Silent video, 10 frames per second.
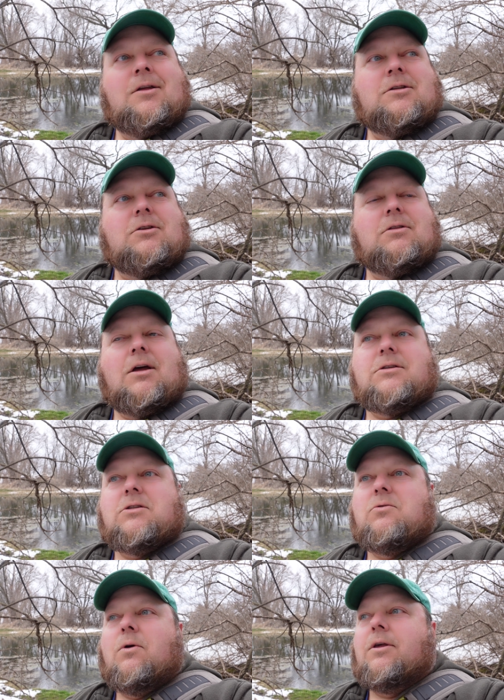
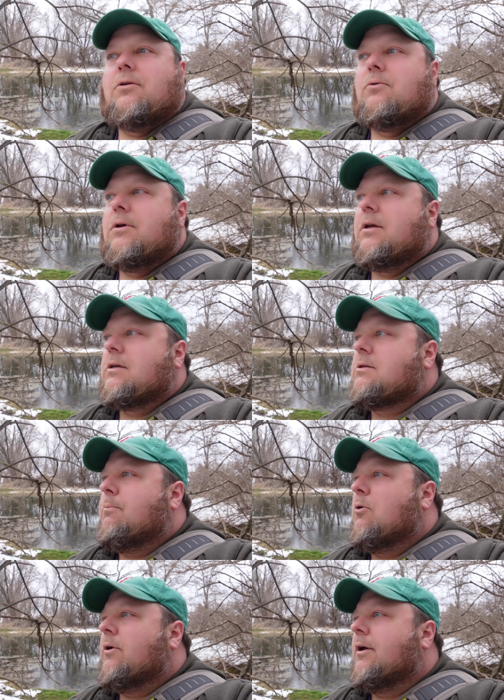2023,
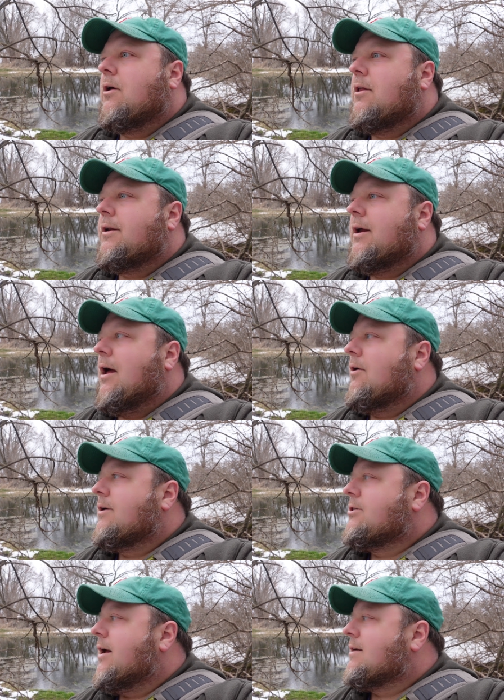exploring Clinton
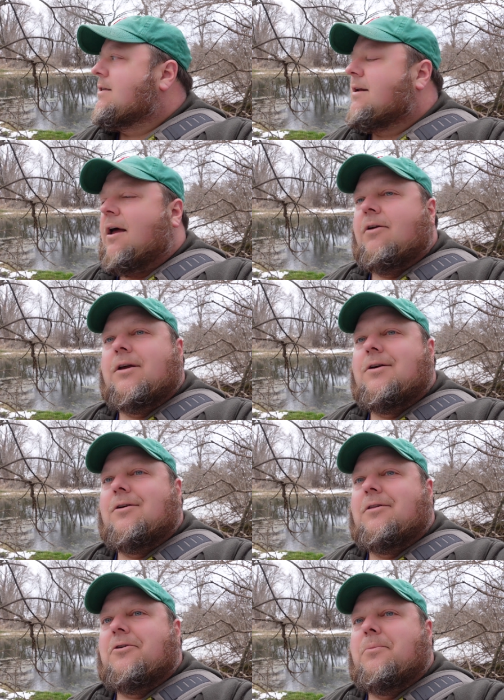County, Jackson County here
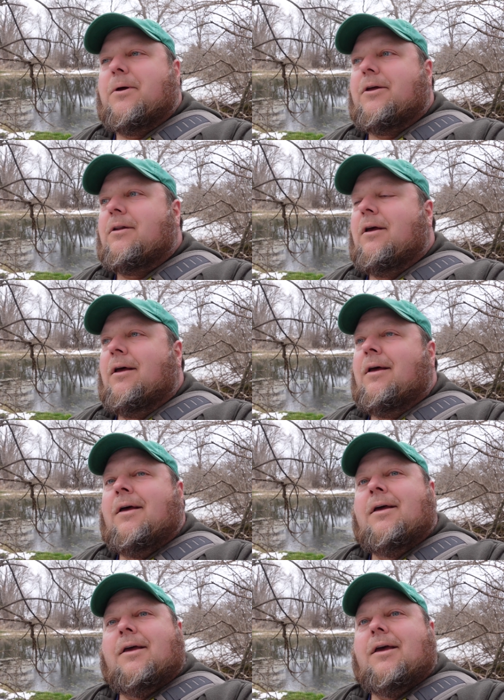a little bit.
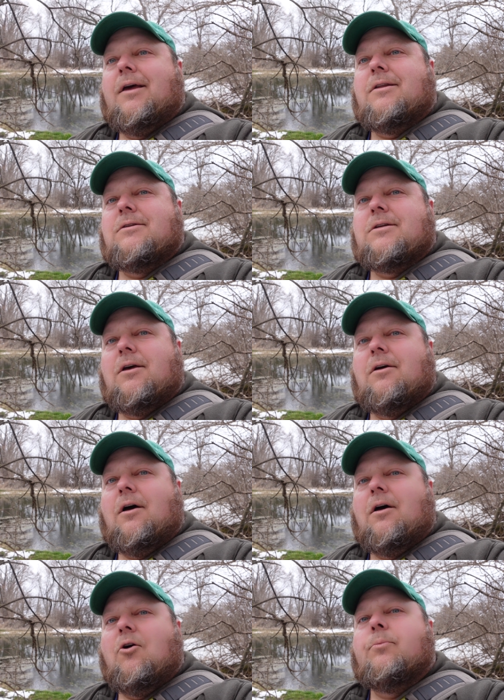And
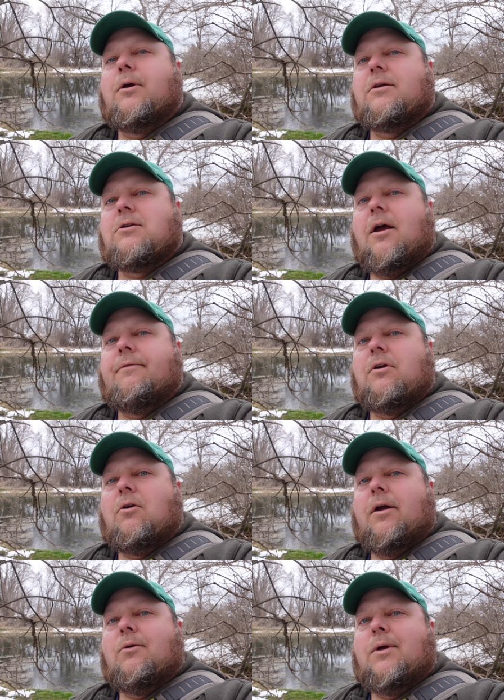I hope you guys are having a
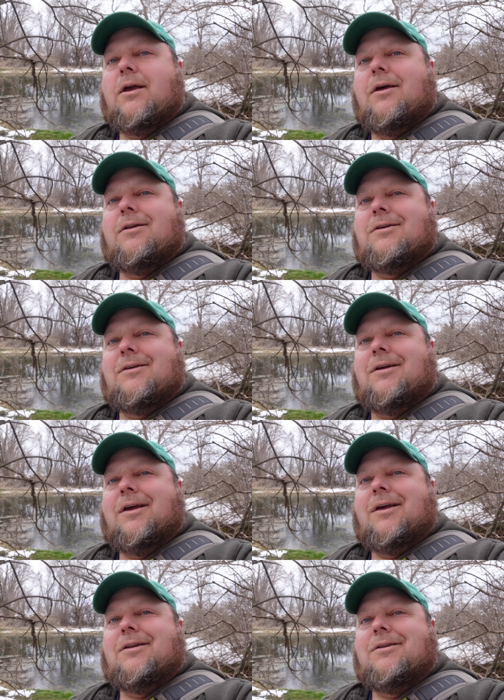great weekend.
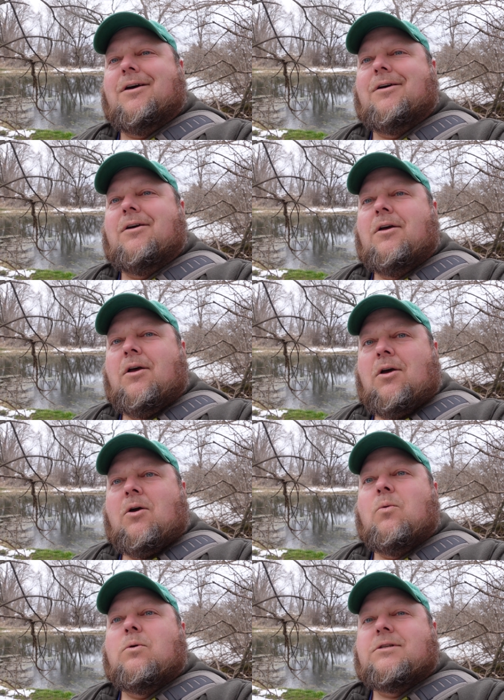And
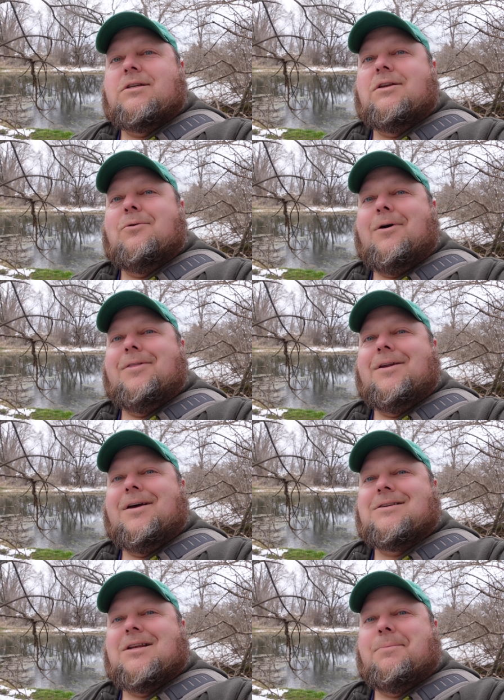we'll see you on the
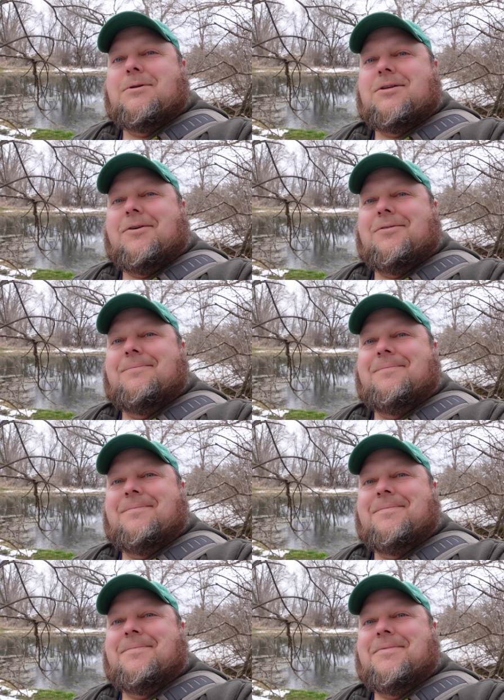next episode.
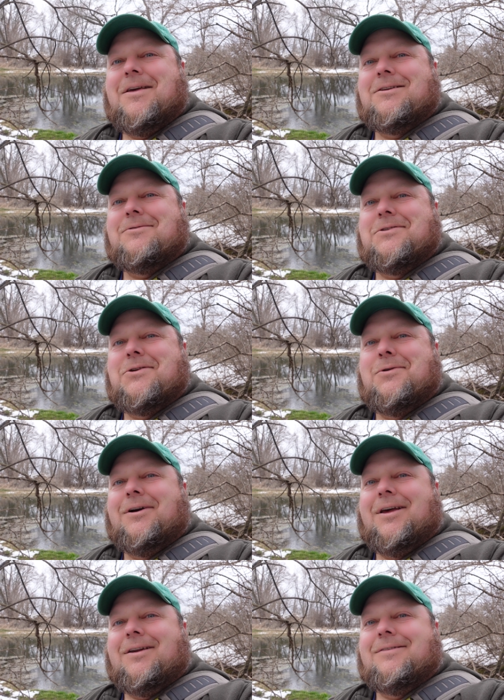Thanks for
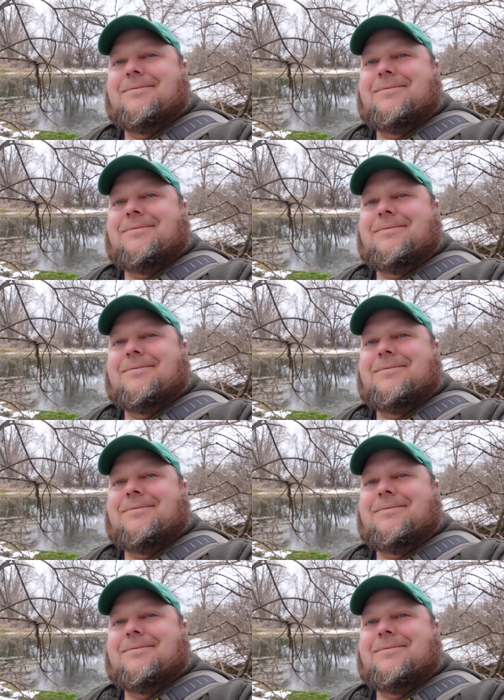tuning in.